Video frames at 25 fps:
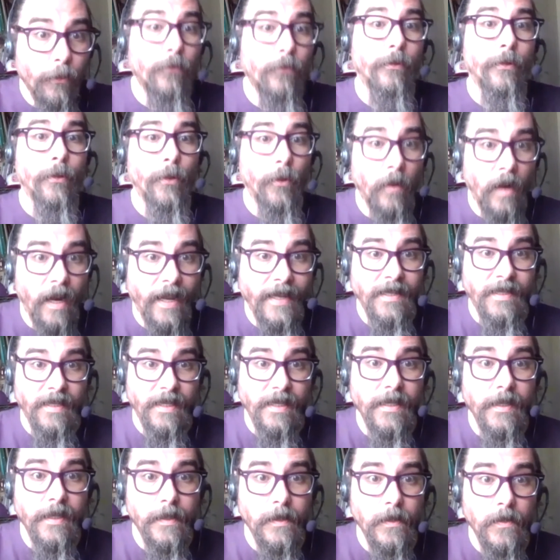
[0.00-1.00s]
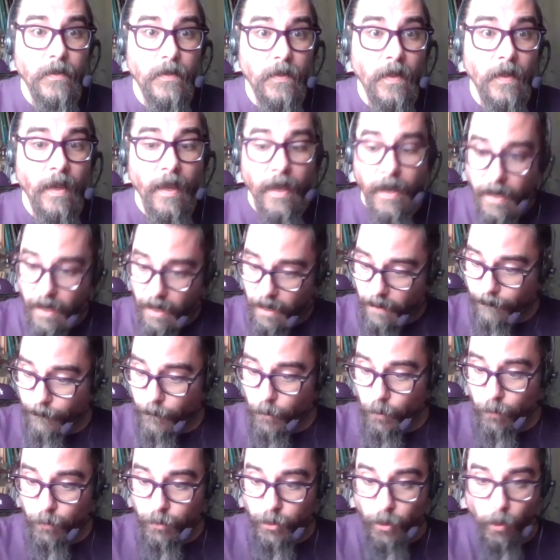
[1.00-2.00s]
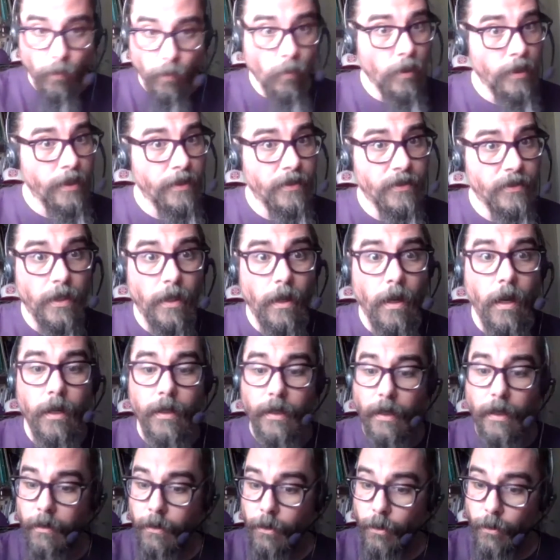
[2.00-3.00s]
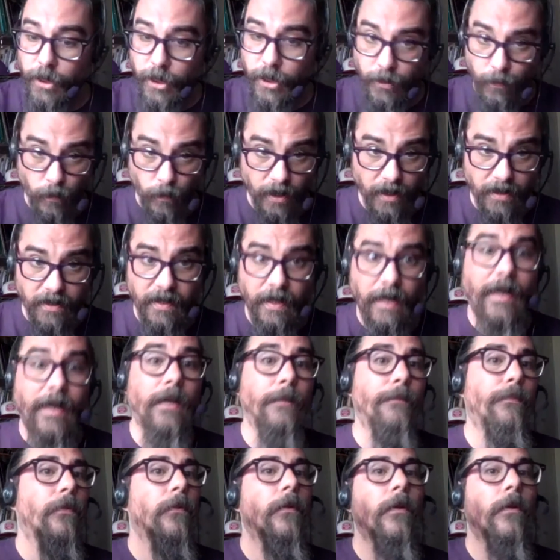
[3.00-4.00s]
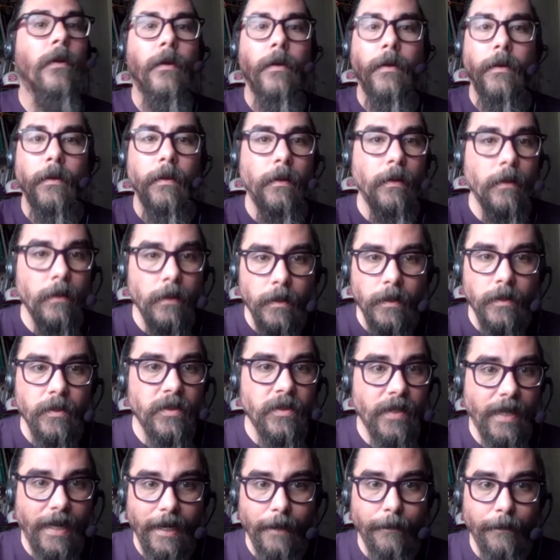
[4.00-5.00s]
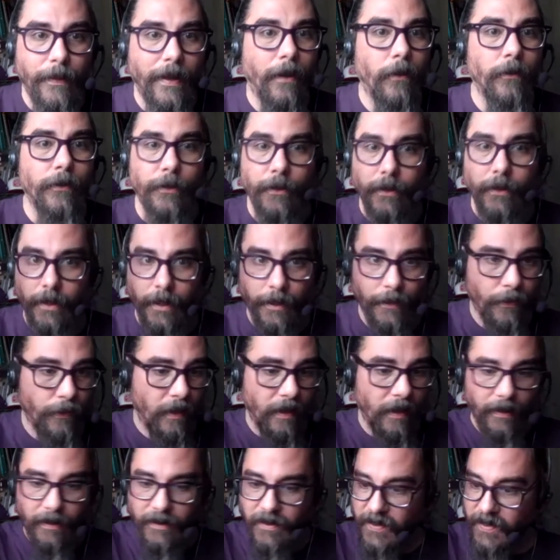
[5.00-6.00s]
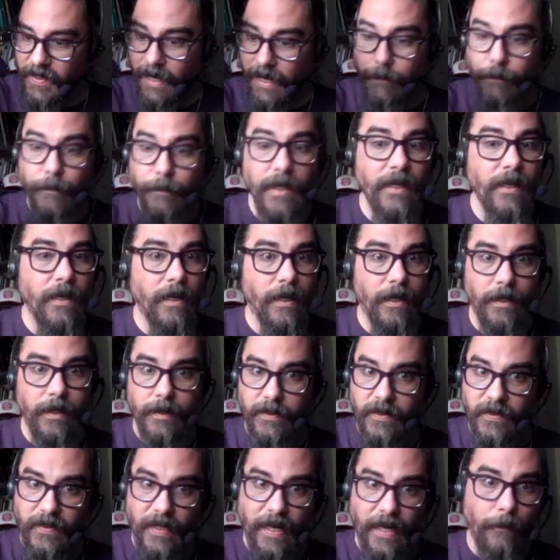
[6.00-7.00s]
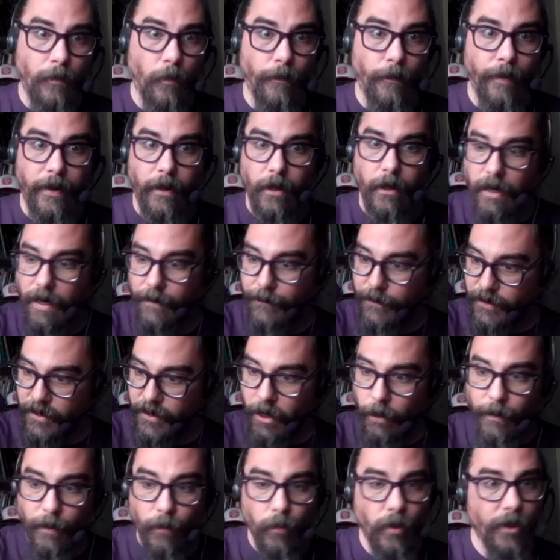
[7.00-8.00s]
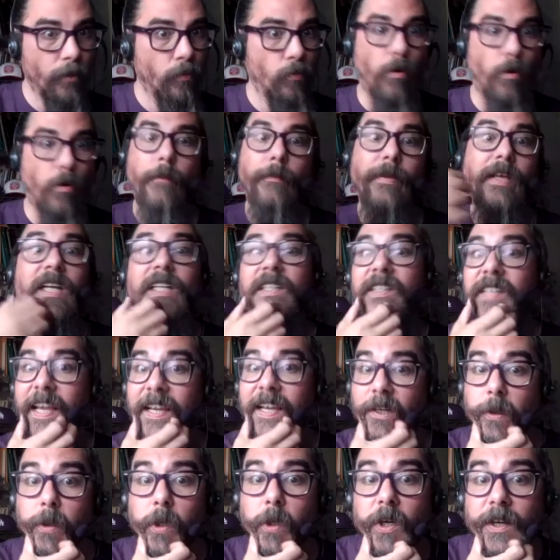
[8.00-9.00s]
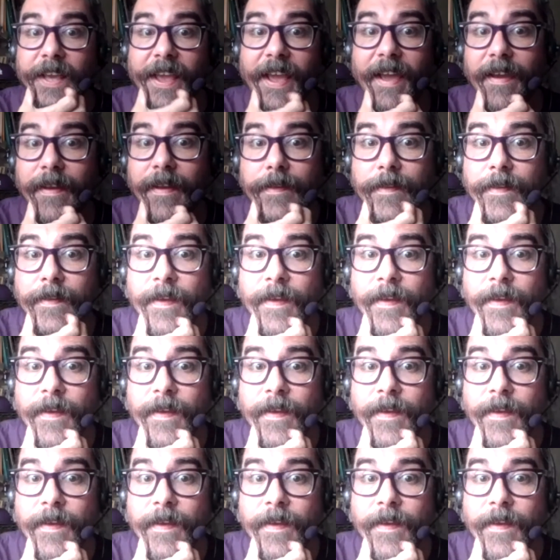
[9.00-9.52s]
through your ideas. If you don't want to talk and you just want to type out a thing, send me a sample paragraph and tell me what you want me to take a look at.